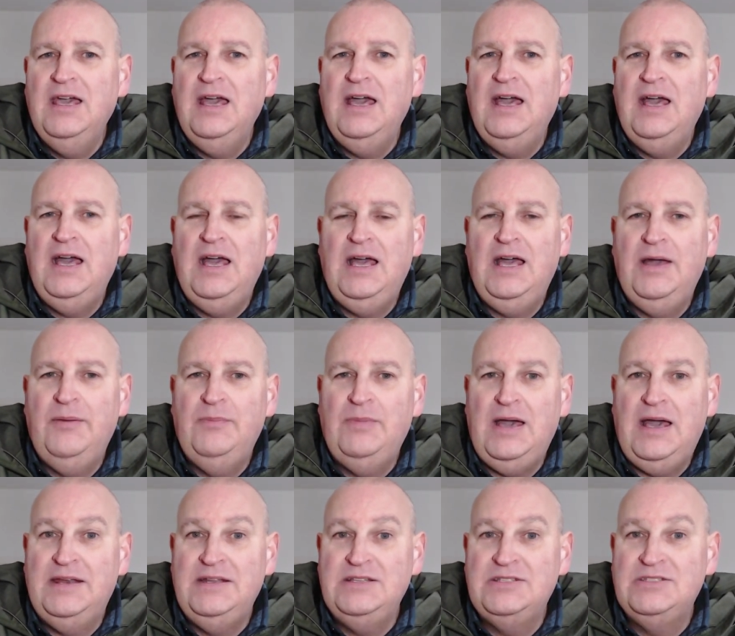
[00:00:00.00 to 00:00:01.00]

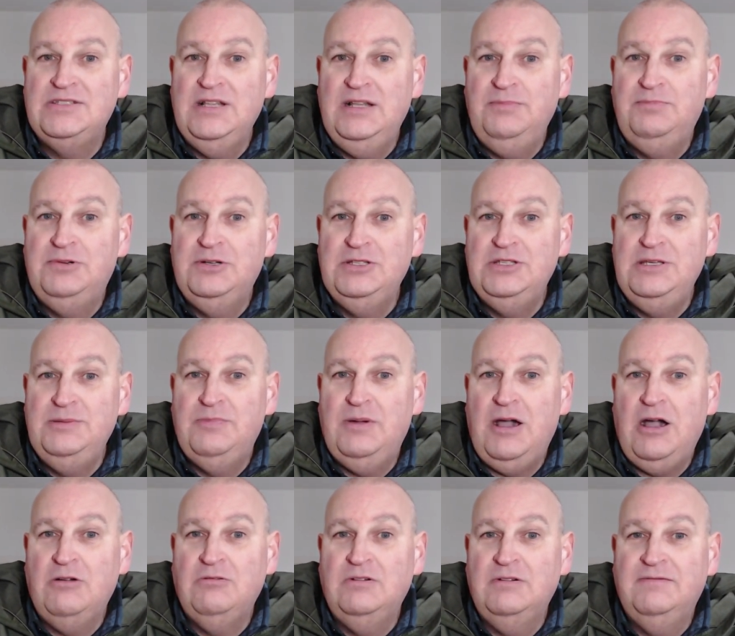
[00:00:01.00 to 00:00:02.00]
and it's still pretty
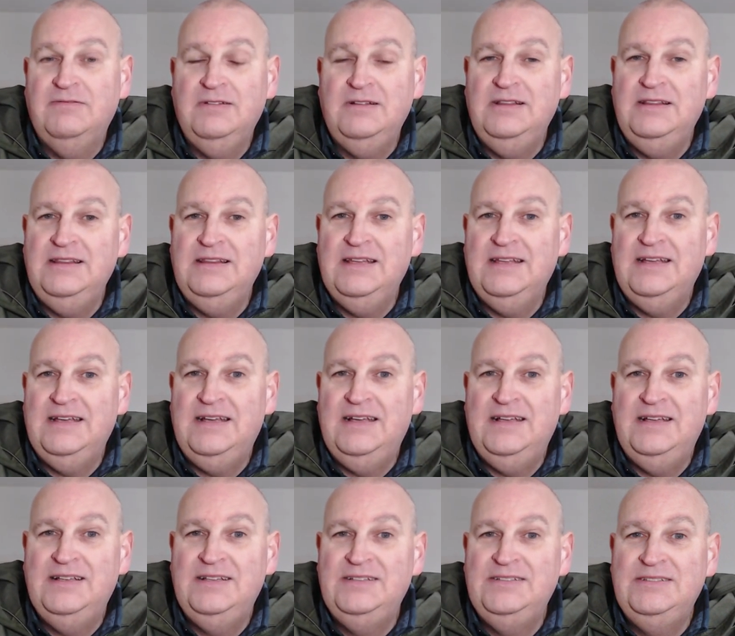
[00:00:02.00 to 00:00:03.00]
powerful,
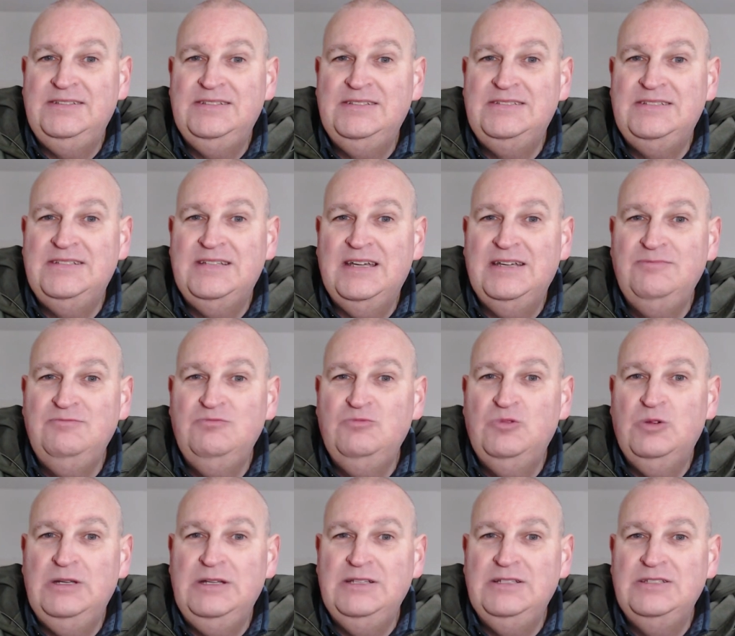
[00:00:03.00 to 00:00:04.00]
and I'm
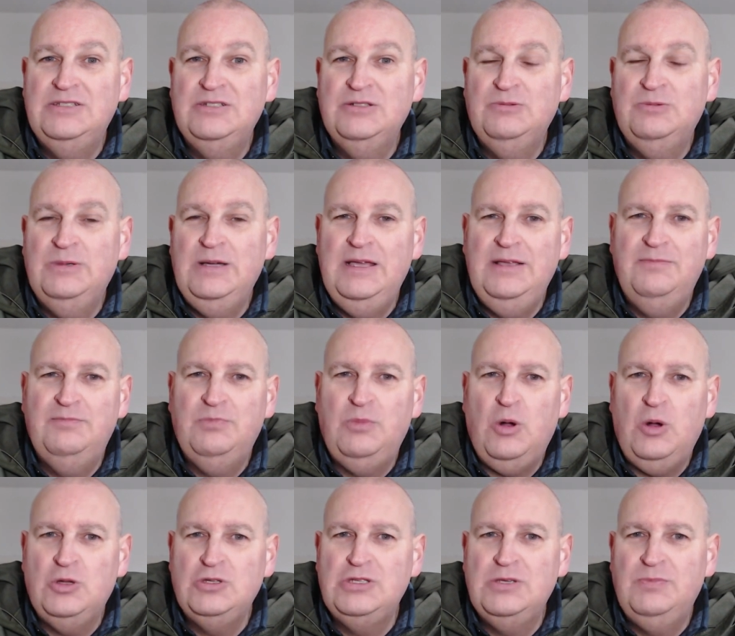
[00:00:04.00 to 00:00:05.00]
willing to wait
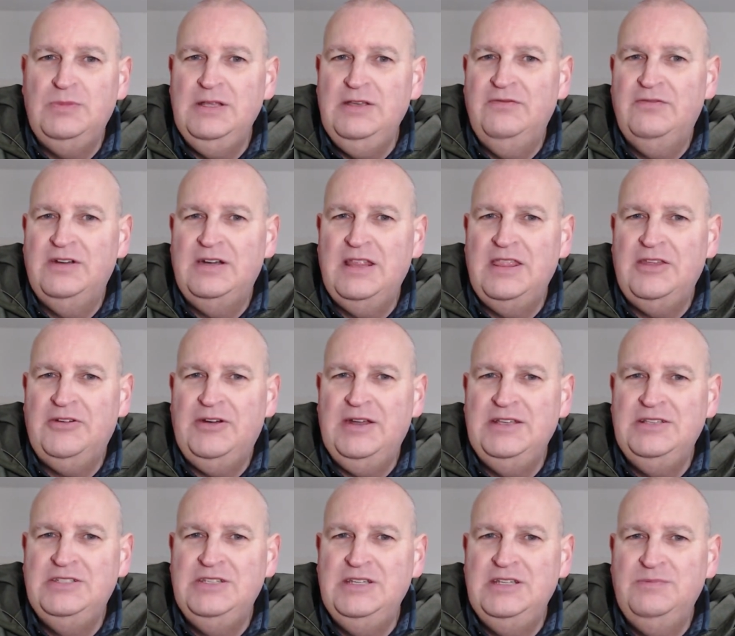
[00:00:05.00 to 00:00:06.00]
possibly for another
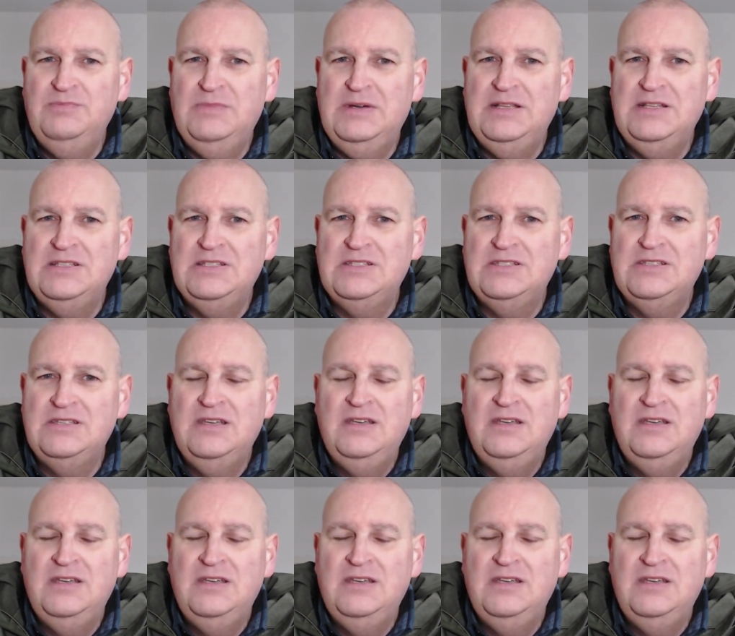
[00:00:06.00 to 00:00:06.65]
18 months,